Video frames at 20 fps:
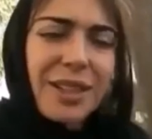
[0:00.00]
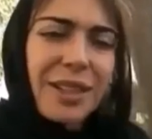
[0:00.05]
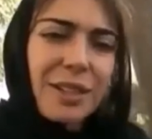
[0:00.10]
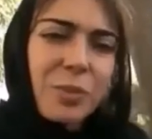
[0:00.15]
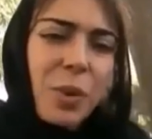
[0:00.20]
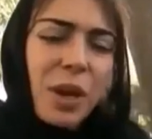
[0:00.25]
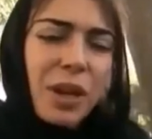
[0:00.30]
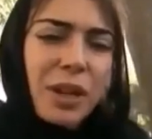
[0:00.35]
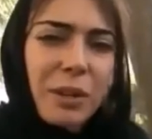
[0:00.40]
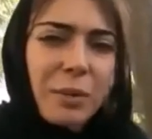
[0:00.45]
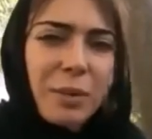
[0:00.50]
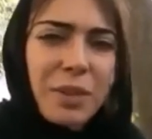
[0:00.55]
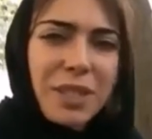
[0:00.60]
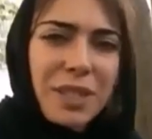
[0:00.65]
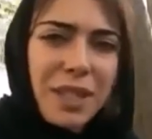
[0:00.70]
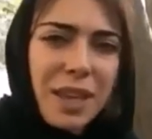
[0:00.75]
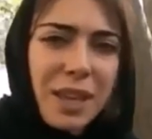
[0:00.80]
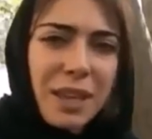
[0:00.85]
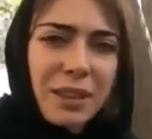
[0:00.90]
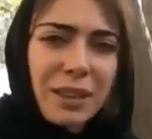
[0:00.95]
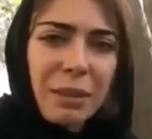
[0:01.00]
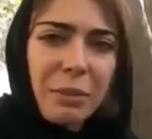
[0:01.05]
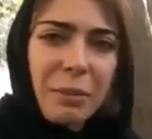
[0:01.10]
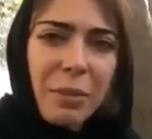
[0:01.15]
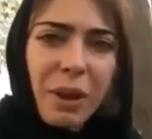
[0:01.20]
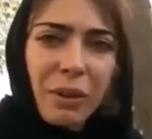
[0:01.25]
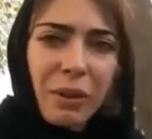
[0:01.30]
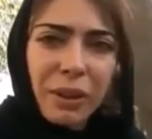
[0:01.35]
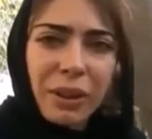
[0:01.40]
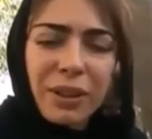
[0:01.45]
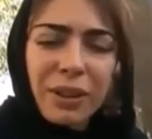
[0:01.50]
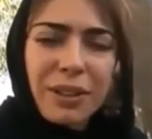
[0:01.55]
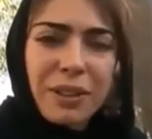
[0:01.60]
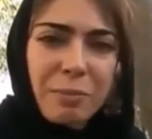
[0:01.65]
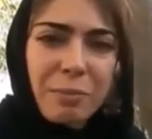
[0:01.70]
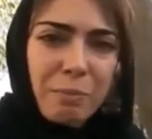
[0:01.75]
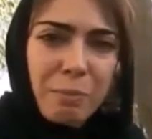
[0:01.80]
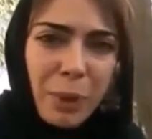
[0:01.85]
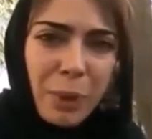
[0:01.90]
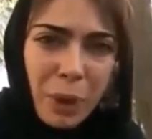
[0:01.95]
He says while he was there, the
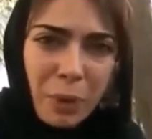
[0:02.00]
Americans